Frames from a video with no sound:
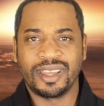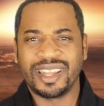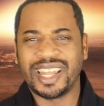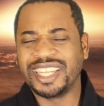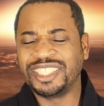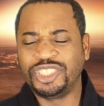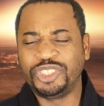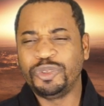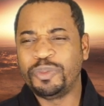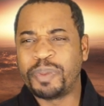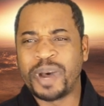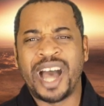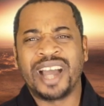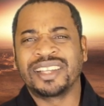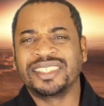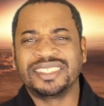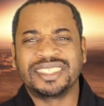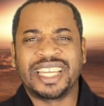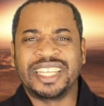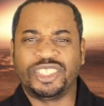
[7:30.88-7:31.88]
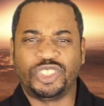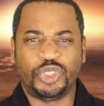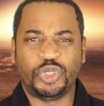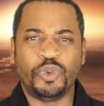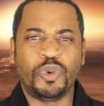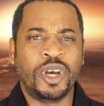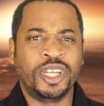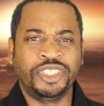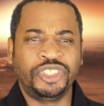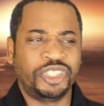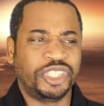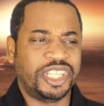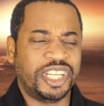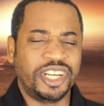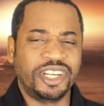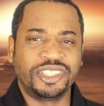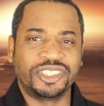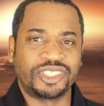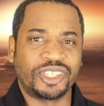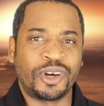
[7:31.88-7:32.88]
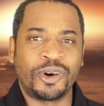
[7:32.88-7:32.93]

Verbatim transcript: Like, Chewbacca's like two hundred years